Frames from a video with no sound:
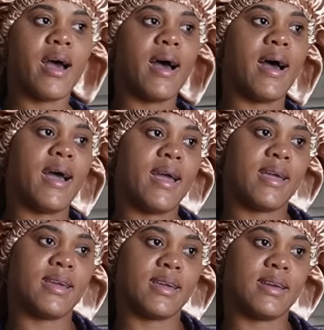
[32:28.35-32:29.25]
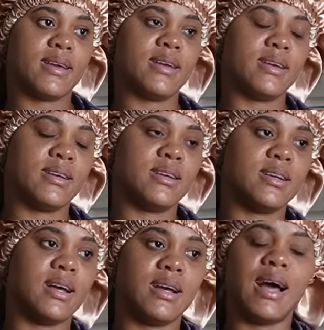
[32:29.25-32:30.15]
I
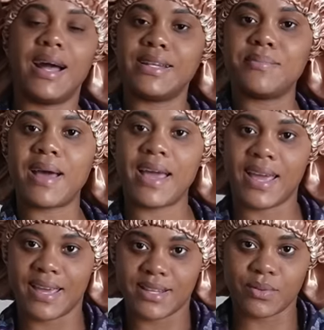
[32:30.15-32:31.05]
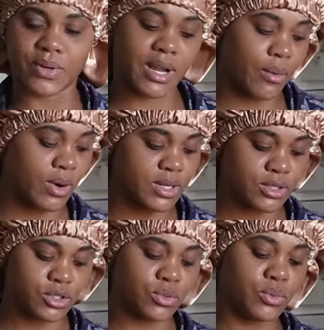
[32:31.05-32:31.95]
had in my head what I
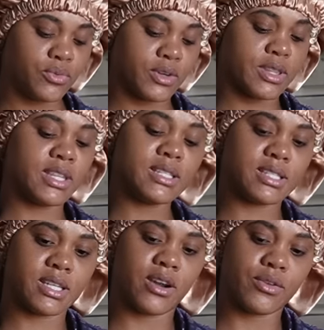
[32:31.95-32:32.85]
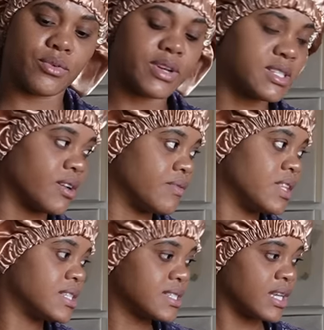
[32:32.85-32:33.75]
wanted to do for this year, the rest of
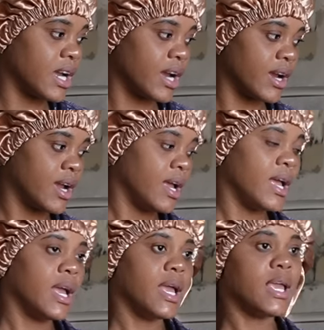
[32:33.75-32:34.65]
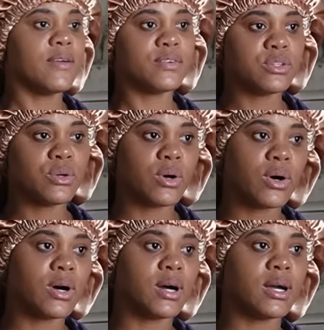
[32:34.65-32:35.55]
this year, even
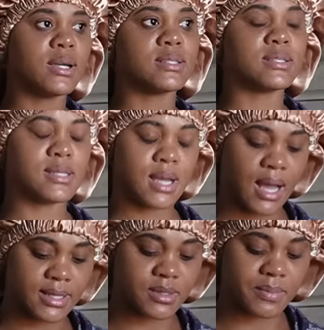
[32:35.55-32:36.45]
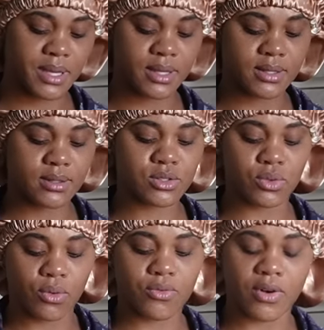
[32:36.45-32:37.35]
though it has been
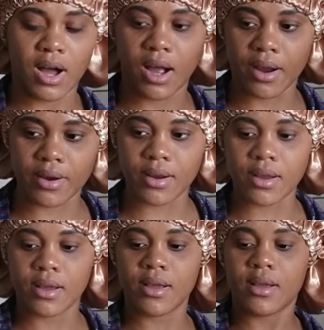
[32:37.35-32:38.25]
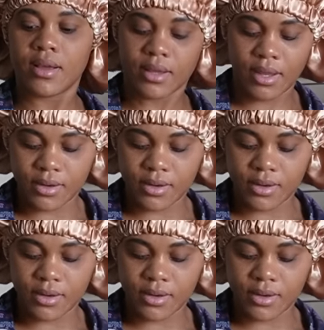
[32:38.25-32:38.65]
so far, you